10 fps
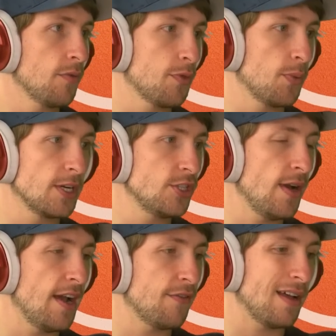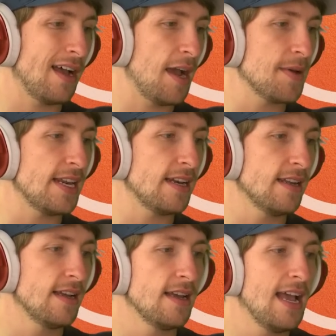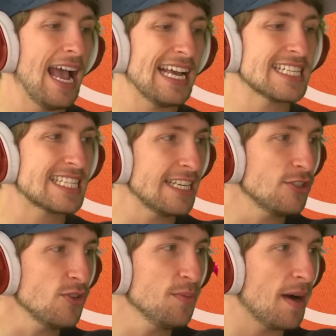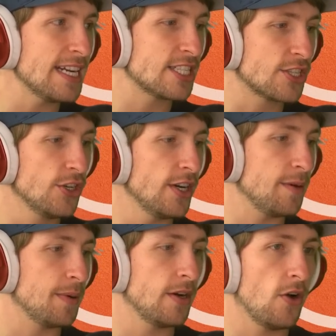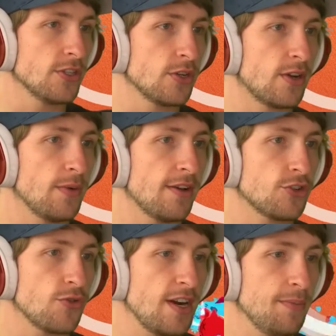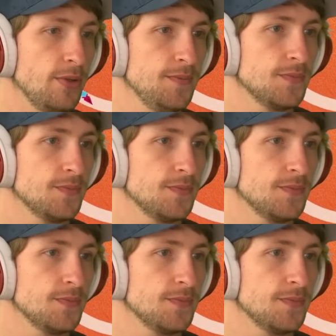Because you have, I mean, Ancestral Might's good, but also, can we have Trample?